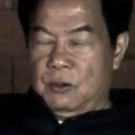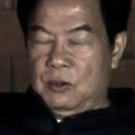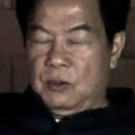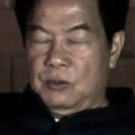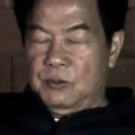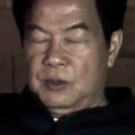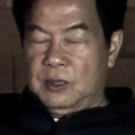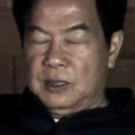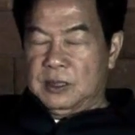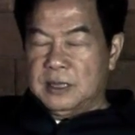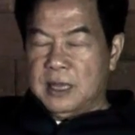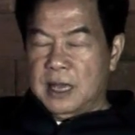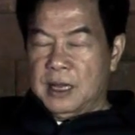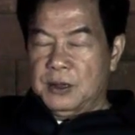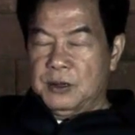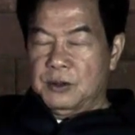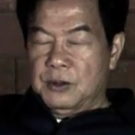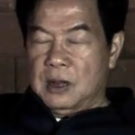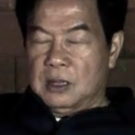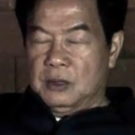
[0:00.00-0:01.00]
we
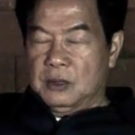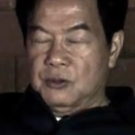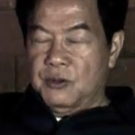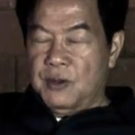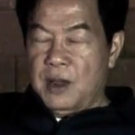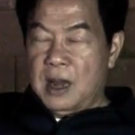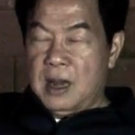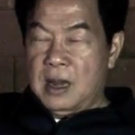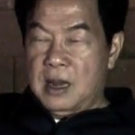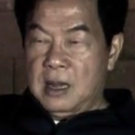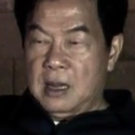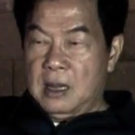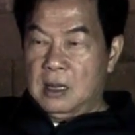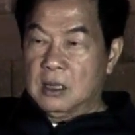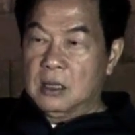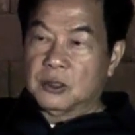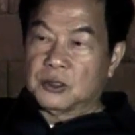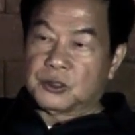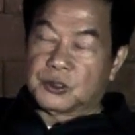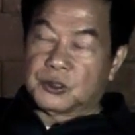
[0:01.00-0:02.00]
said you are training
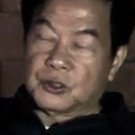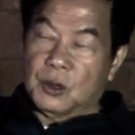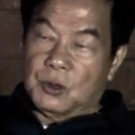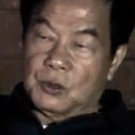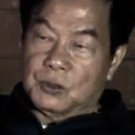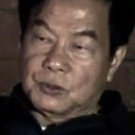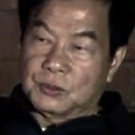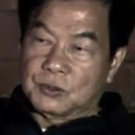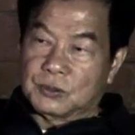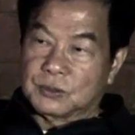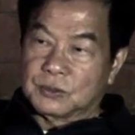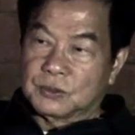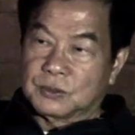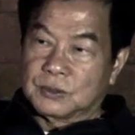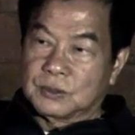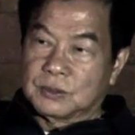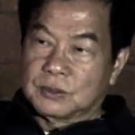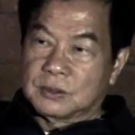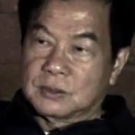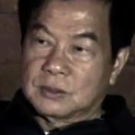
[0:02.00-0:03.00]
the soul
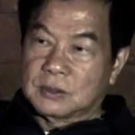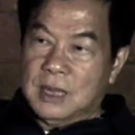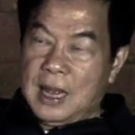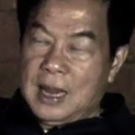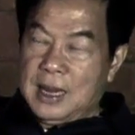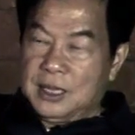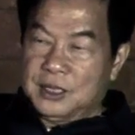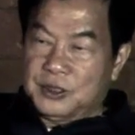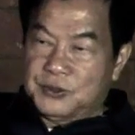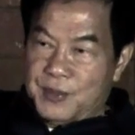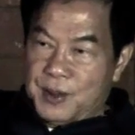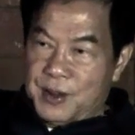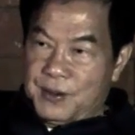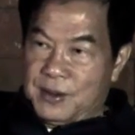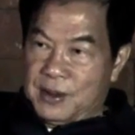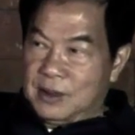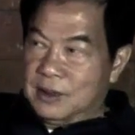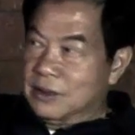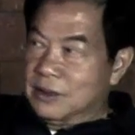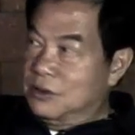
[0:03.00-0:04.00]
and the
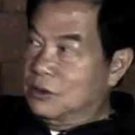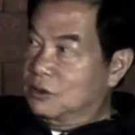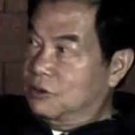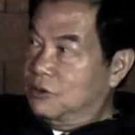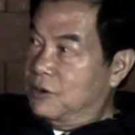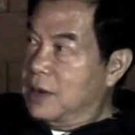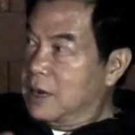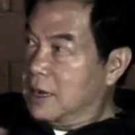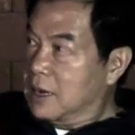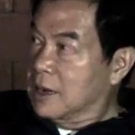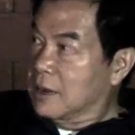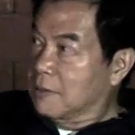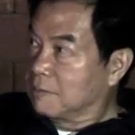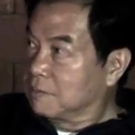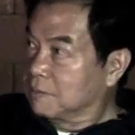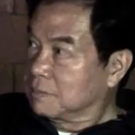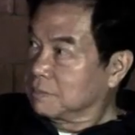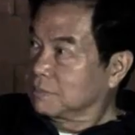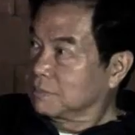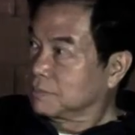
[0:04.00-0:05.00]
spirit. You're training them.
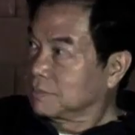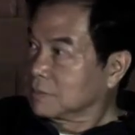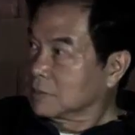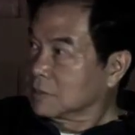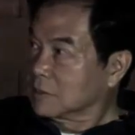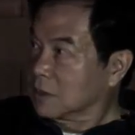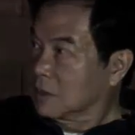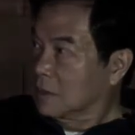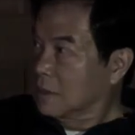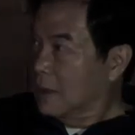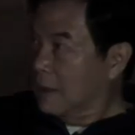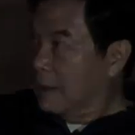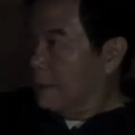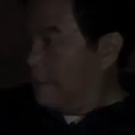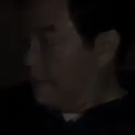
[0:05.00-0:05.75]
Okay?